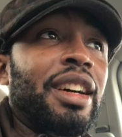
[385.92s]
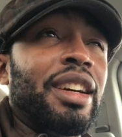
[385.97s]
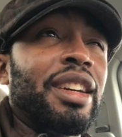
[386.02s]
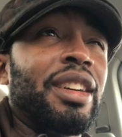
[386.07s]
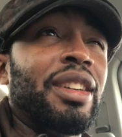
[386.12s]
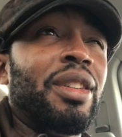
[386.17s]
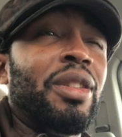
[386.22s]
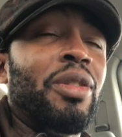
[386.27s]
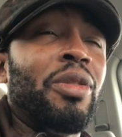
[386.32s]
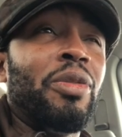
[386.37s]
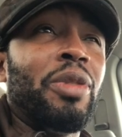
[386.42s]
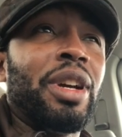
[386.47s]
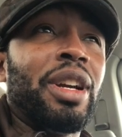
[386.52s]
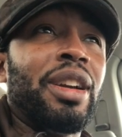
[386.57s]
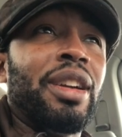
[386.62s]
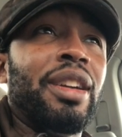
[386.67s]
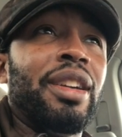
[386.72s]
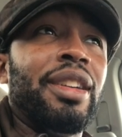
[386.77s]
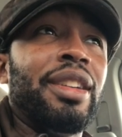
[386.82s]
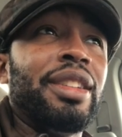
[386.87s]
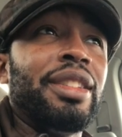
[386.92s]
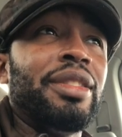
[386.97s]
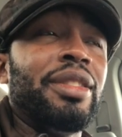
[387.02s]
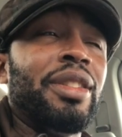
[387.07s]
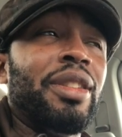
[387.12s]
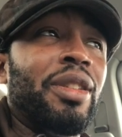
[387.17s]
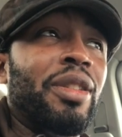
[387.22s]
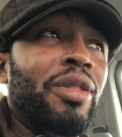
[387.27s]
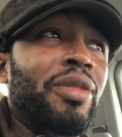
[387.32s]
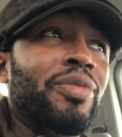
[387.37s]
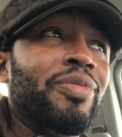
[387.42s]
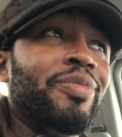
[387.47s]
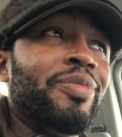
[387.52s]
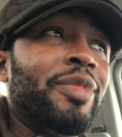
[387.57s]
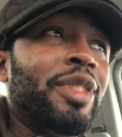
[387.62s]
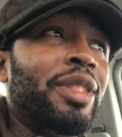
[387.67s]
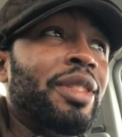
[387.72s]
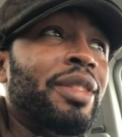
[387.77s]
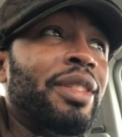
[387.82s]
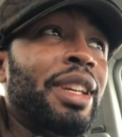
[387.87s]
goal where, you know,
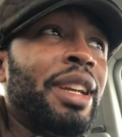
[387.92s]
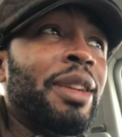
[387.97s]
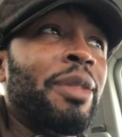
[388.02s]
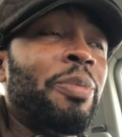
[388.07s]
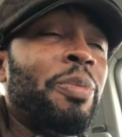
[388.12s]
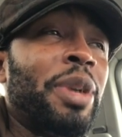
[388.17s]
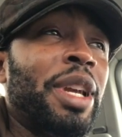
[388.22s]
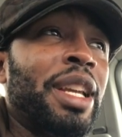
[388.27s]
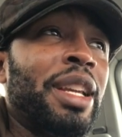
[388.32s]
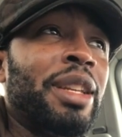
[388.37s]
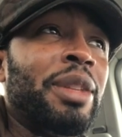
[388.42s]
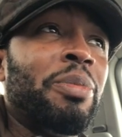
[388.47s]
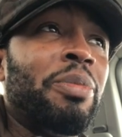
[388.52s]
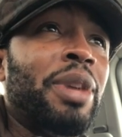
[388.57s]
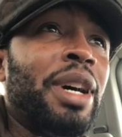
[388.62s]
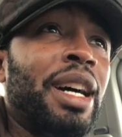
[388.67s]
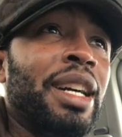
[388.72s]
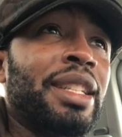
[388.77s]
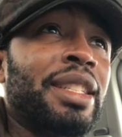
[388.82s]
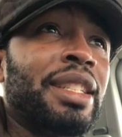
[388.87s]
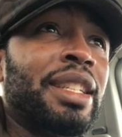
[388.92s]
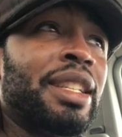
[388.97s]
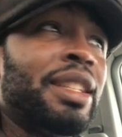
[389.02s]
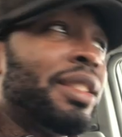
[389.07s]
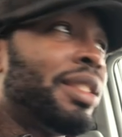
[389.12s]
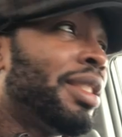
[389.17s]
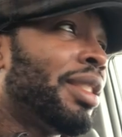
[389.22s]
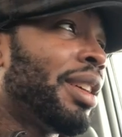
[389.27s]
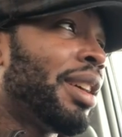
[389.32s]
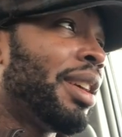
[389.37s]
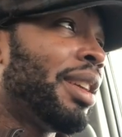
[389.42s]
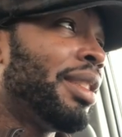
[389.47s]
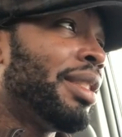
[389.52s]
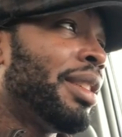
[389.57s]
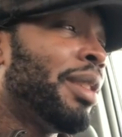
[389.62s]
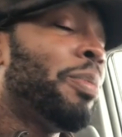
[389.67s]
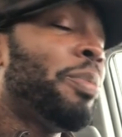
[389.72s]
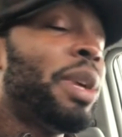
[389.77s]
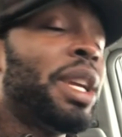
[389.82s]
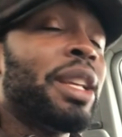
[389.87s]
they're pinging the ball
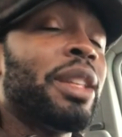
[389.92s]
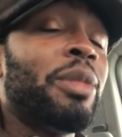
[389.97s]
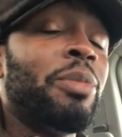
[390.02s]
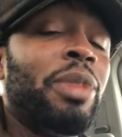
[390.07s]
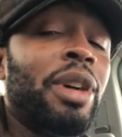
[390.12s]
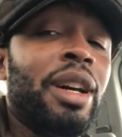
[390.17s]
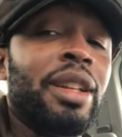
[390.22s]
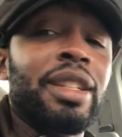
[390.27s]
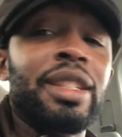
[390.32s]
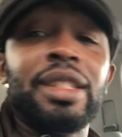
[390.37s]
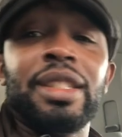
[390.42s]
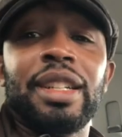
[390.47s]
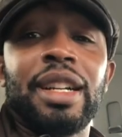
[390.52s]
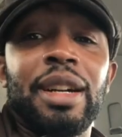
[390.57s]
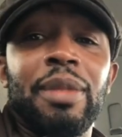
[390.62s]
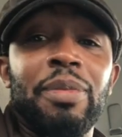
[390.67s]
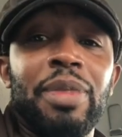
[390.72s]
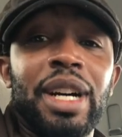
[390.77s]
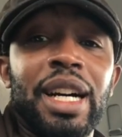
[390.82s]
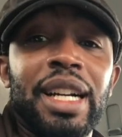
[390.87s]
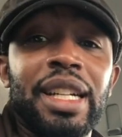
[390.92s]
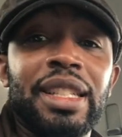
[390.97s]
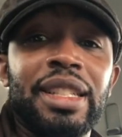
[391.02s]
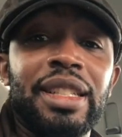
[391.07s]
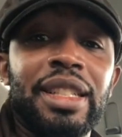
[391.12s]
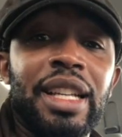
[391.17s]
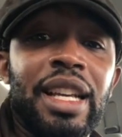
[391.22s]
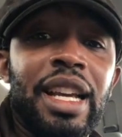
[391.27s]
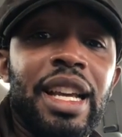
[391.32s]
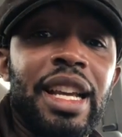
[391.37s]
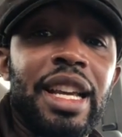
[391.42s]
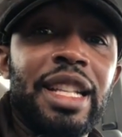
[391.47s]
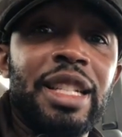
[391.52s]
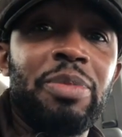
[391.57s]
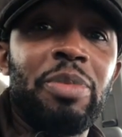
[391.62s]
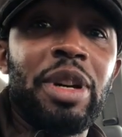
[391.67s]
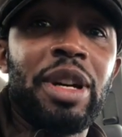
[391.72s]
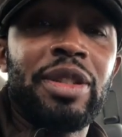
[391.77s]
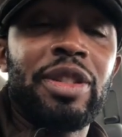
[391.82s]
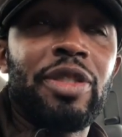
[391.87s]
into our box. It's
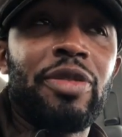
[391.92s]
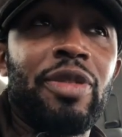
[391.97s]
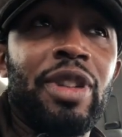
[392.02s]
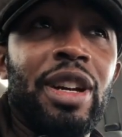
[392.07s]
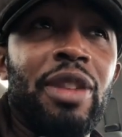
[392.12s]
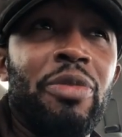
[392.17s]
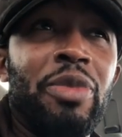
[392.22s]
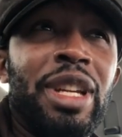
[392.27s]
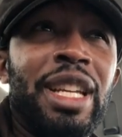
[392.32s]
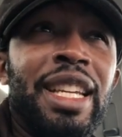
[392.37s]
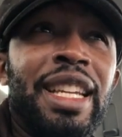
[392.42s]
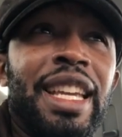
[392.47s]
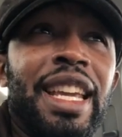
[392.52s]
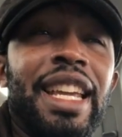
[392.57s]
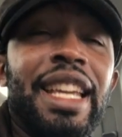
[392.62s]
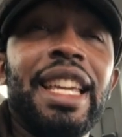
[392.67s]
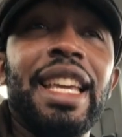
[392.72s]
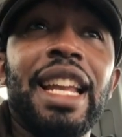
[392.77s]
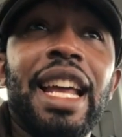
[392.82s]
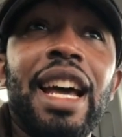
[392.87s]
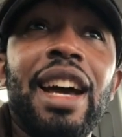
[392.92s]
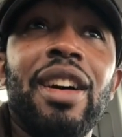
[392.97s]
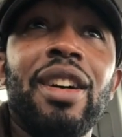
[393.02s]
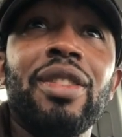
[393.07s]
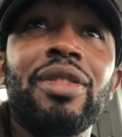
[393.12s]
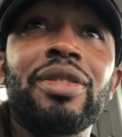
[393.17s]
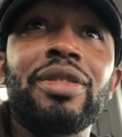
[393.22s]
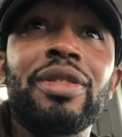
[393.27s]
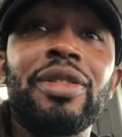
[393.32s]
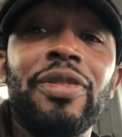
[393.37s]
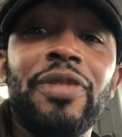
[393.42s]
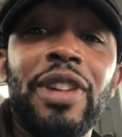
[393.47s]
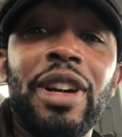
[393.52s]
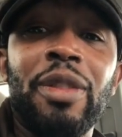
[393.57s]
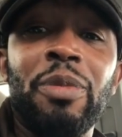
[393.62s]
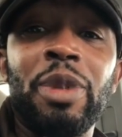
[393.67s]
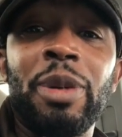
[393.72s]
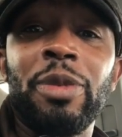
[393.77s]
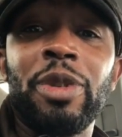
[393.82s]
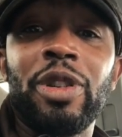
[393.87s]
bouncing around. We kick it out, if I
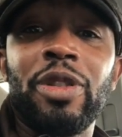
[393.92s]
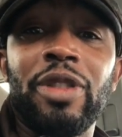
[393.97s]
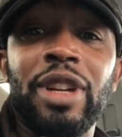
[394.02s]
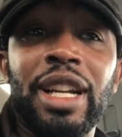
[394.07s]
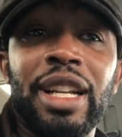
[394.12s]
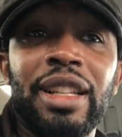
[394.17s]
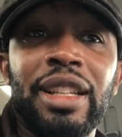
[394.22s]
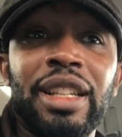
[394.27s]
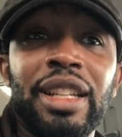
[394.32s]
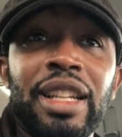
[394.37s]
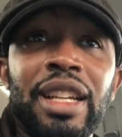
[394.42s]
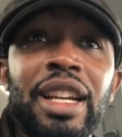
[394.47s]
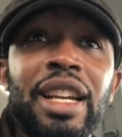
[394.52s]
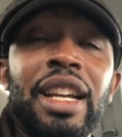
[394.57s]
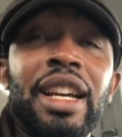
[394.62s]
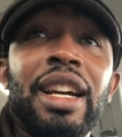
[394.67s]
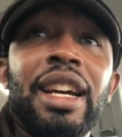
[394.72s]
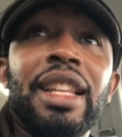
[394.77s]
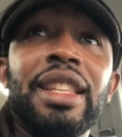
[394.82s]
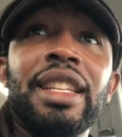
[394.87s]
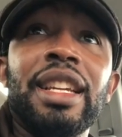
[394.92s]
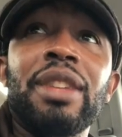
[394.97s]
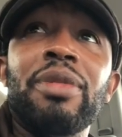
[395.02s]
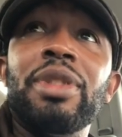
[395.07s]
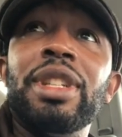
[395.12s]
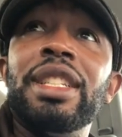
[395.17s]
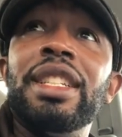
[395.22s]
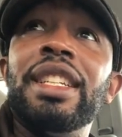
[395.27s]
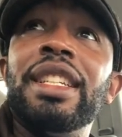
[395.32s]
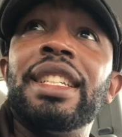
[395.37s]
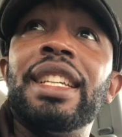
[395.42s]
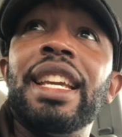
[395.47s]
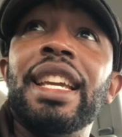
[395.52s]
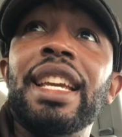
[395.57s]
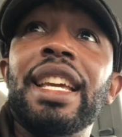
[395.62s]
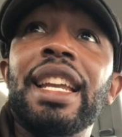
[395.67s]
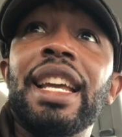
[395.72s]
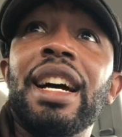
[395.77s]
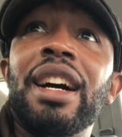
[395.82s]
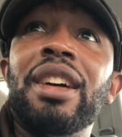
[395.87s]
remember correctly. I think we did kick
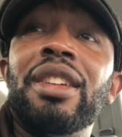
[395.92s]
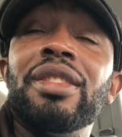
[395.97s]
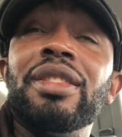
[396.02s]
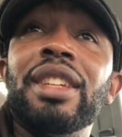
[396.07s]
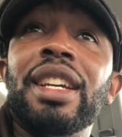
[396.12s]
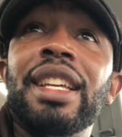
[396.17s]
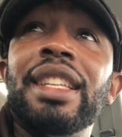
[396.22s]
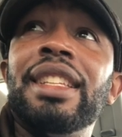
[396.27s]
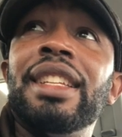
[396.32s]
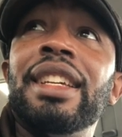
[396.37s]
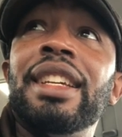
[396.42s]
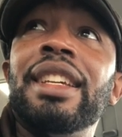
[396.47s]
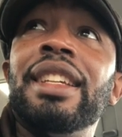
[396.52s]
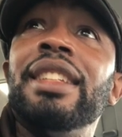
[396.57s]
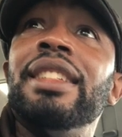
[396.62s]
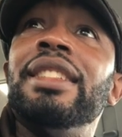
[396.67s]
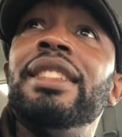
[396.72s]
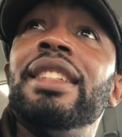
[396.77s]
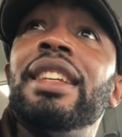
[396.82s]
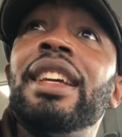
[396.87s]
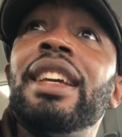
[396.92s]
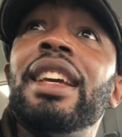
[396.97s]
it out. And then